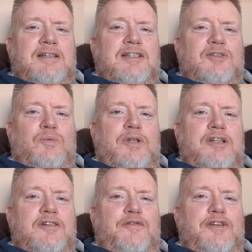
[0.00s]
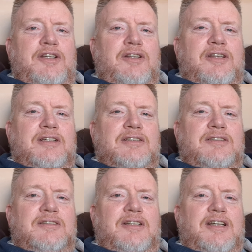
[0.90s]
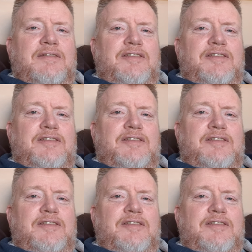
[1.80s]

It's a weird feeling. It's like I